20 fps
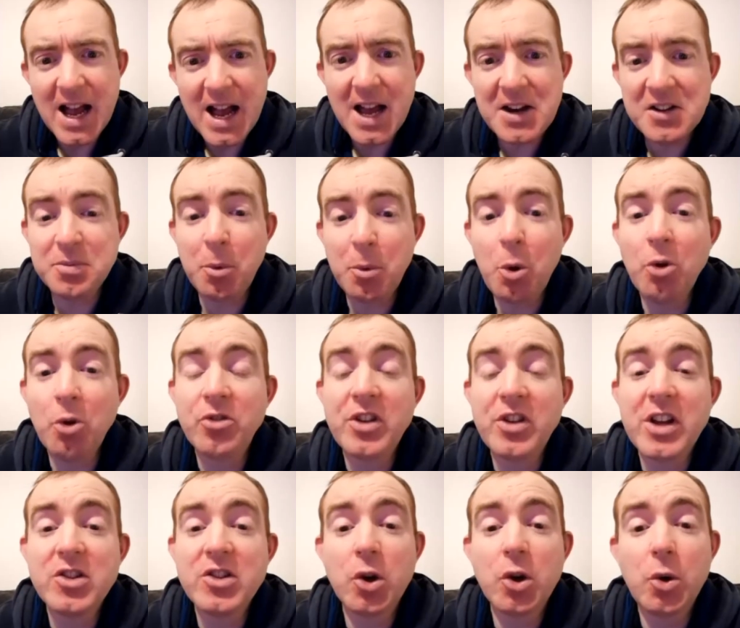And I suppose,
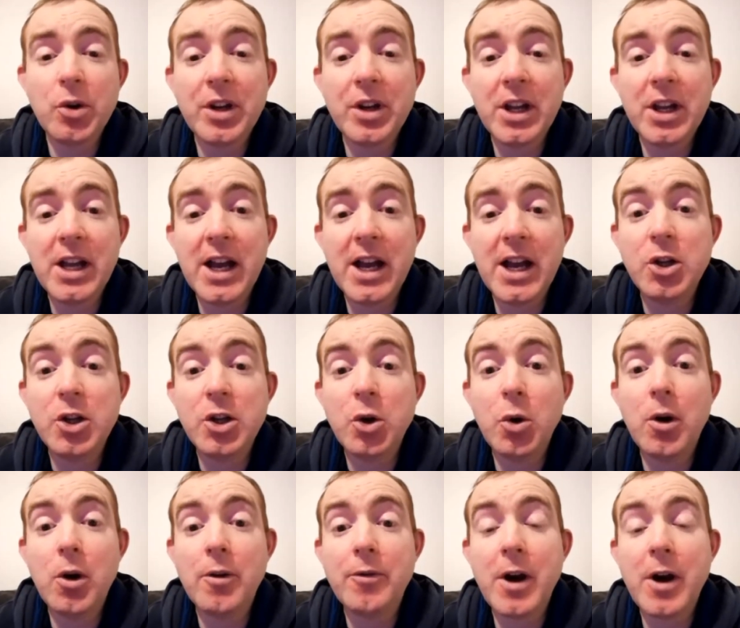uh, Tony, uh,
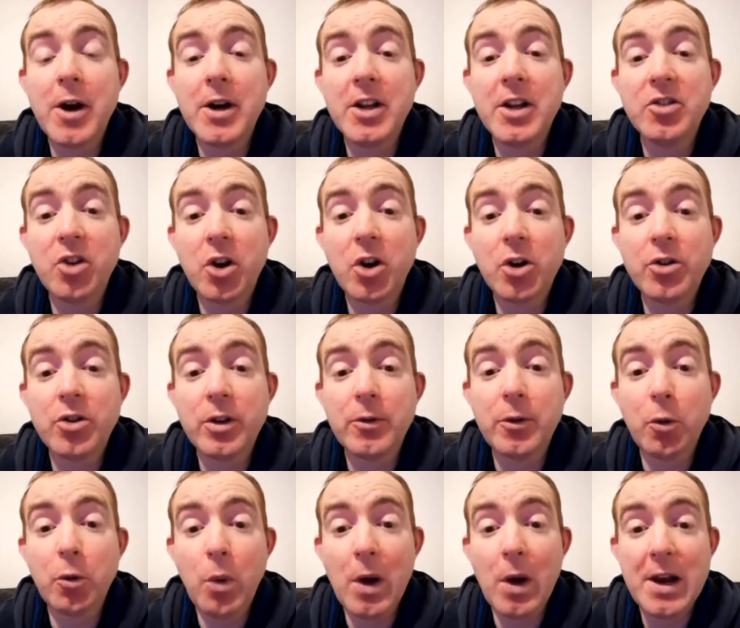you're a very sort of
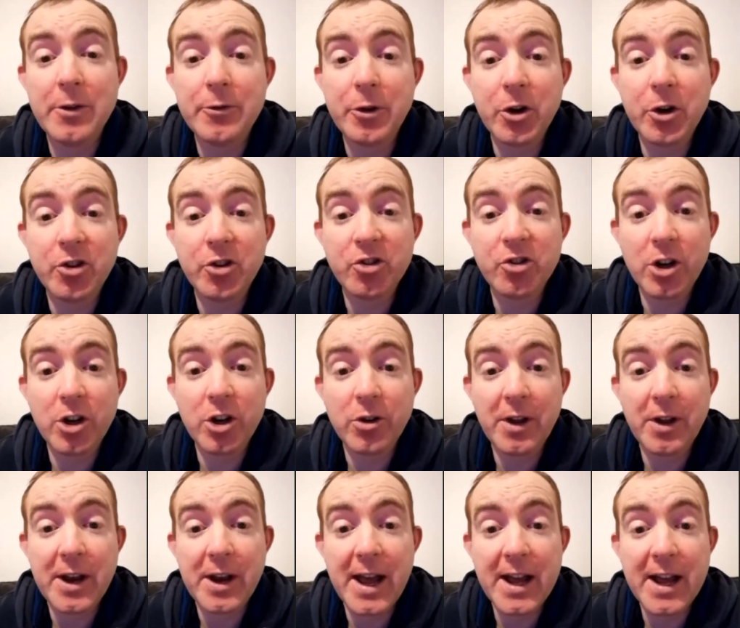well-versed sort of
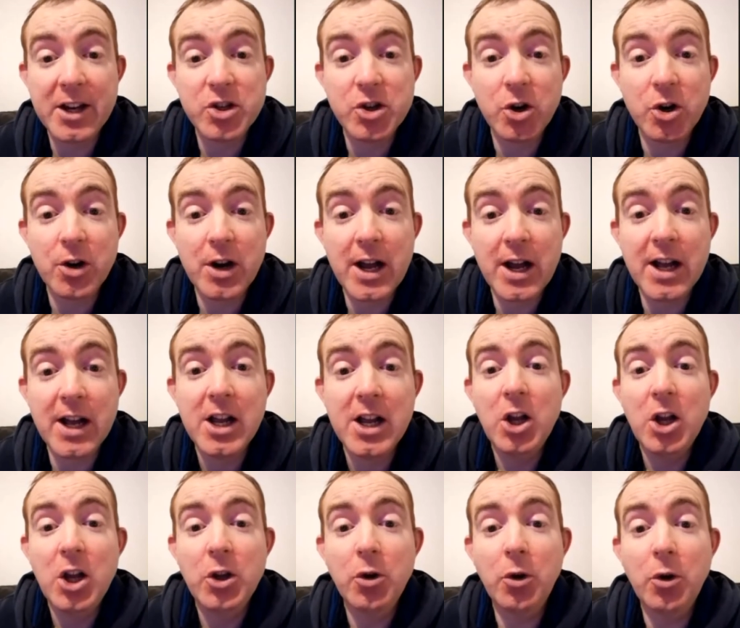an actor. Uh,
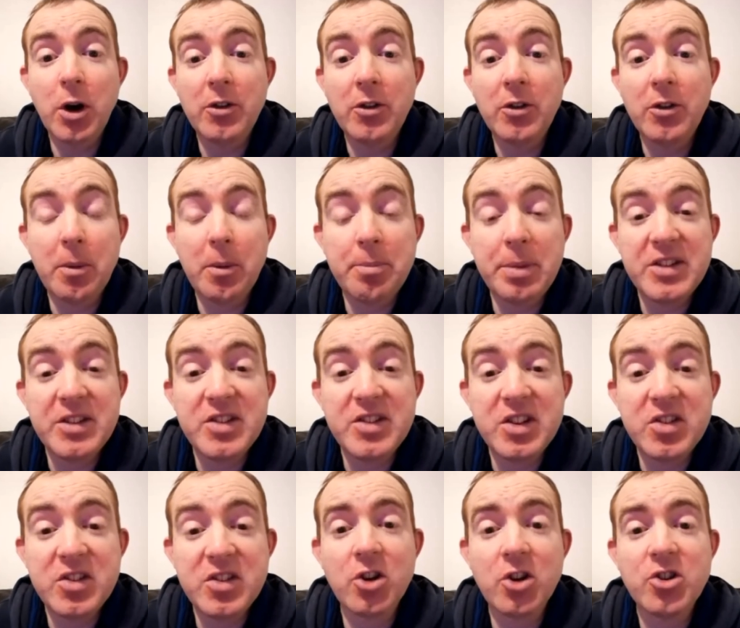you are a busy
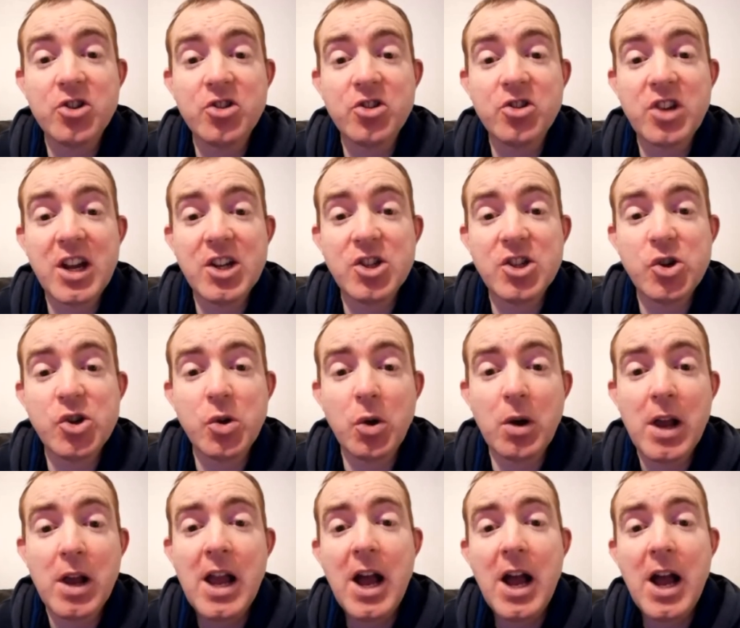sort of schedule.